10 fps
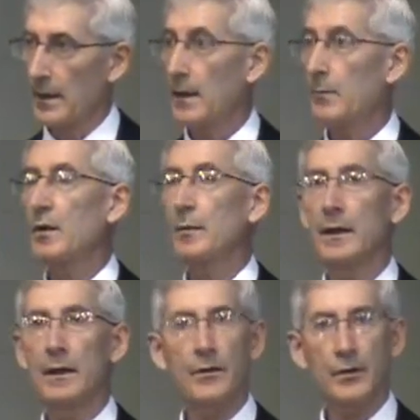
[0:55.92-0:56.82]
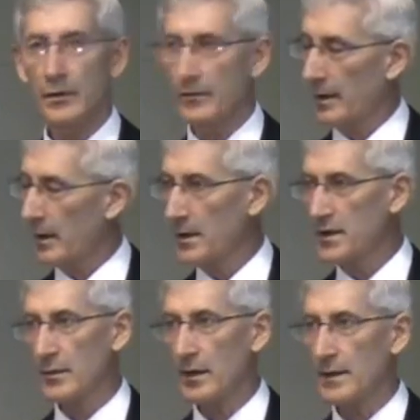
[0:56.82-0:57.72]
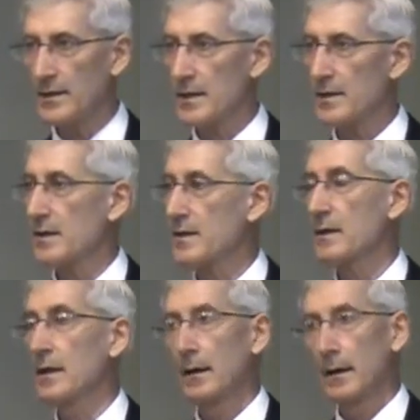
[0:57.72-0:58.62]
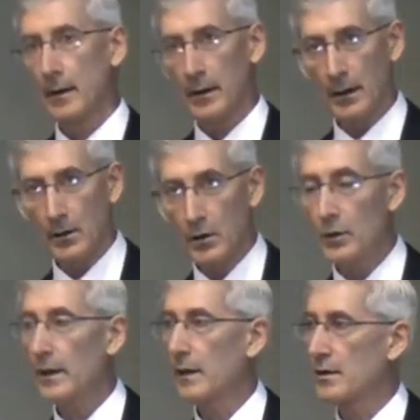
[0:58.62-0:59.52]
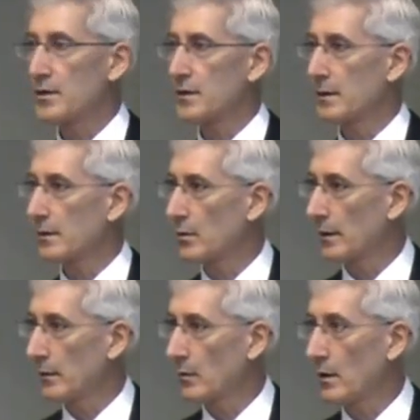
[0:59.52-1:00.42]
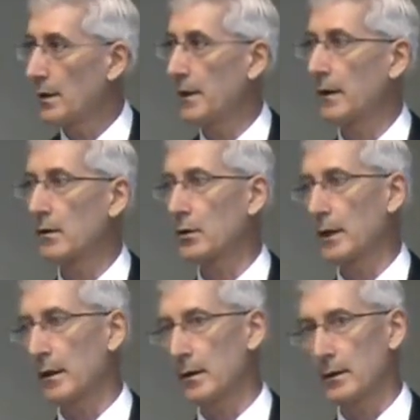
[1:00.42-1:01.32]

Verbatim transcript: implemented through various processes including Agenda 21, including here